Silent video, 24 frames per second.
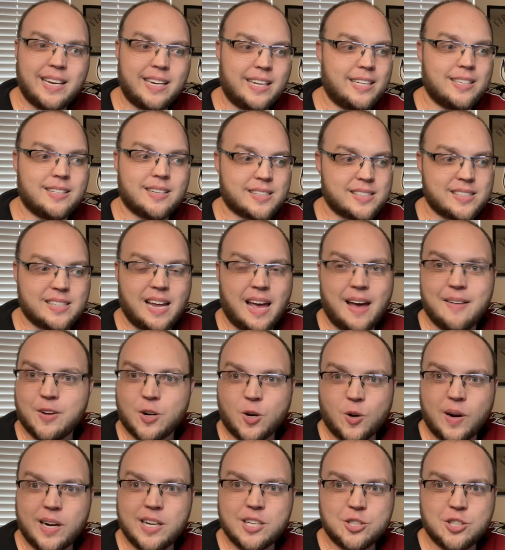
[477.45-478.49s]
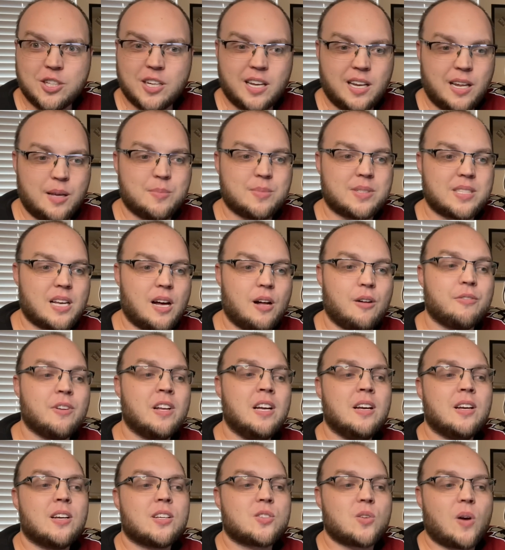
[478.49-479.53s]
He doesn't have a great chin
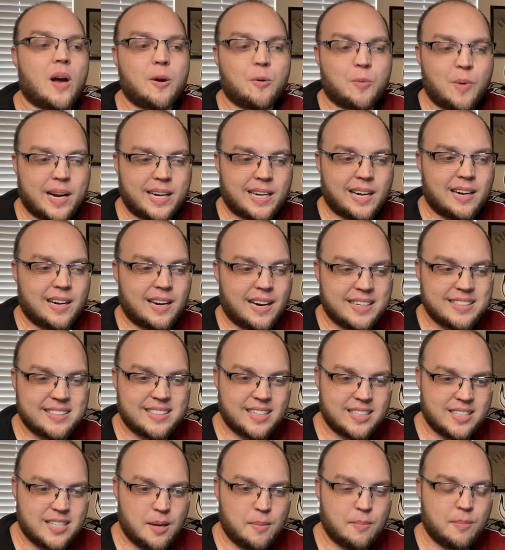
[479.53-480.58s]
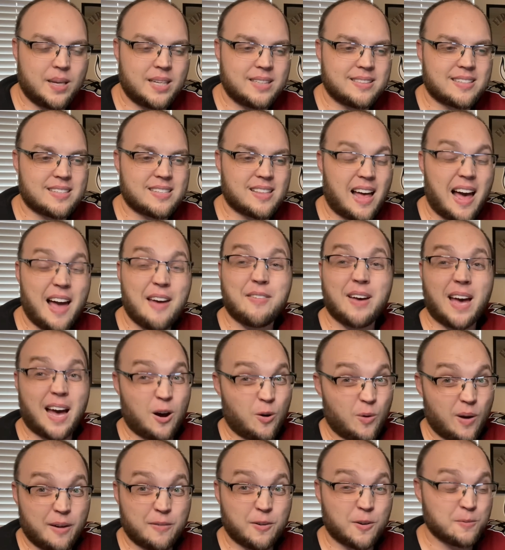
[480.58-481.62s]
himself, so I recognize that Tim Means is live.
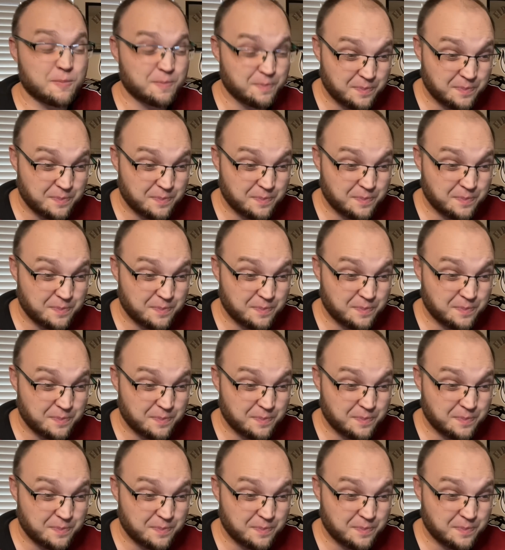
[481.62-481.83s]
However,